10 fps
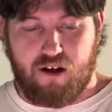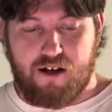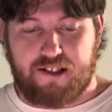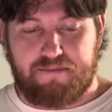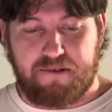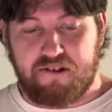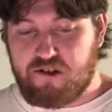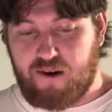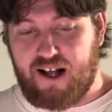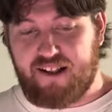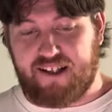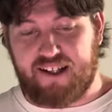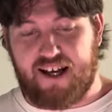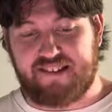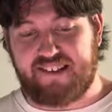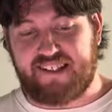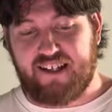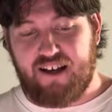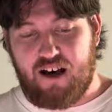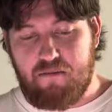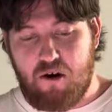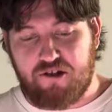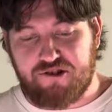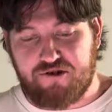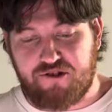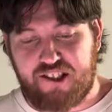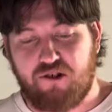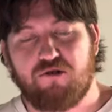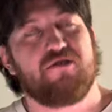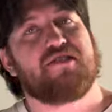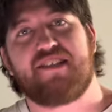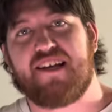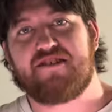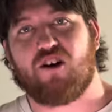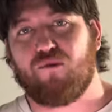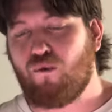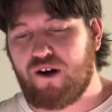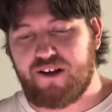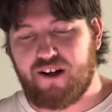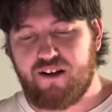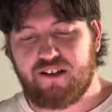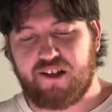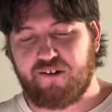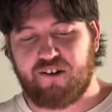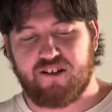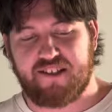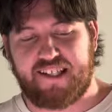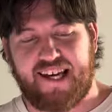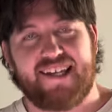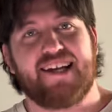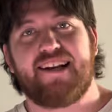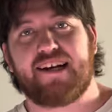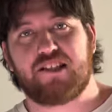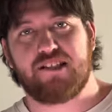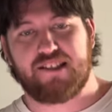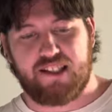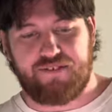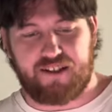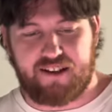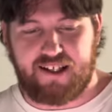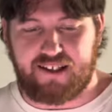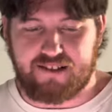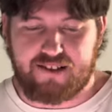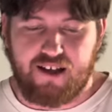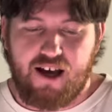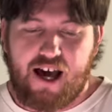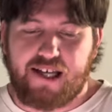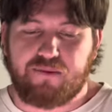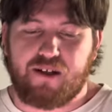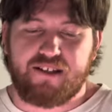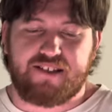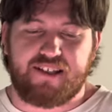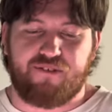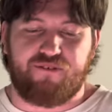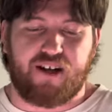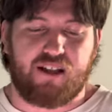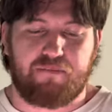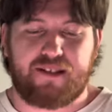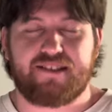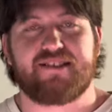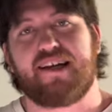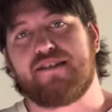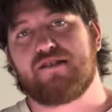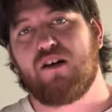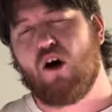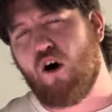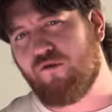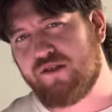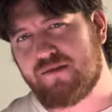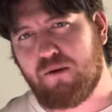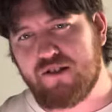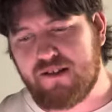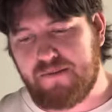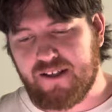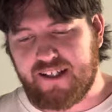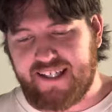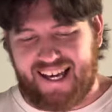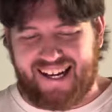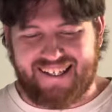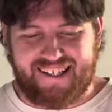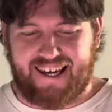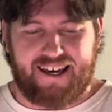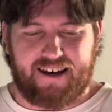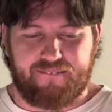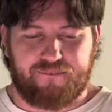Spirituality, lastly, emerges through children's sense of wonder, curiosity, and connection to living things, as well as their developing sense of responsibility and care.